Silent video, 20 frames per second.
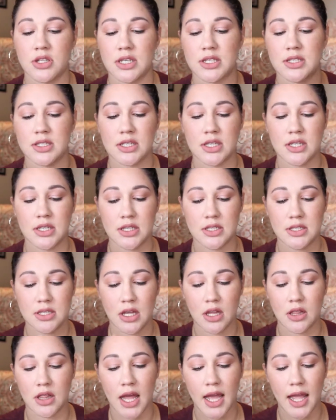This is
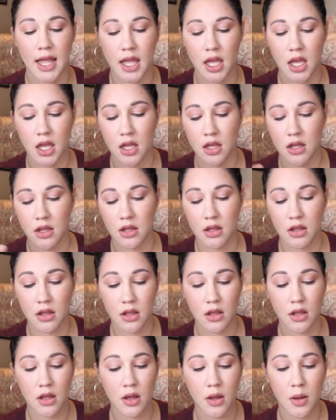like
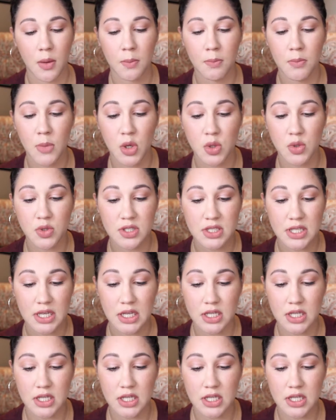mousse.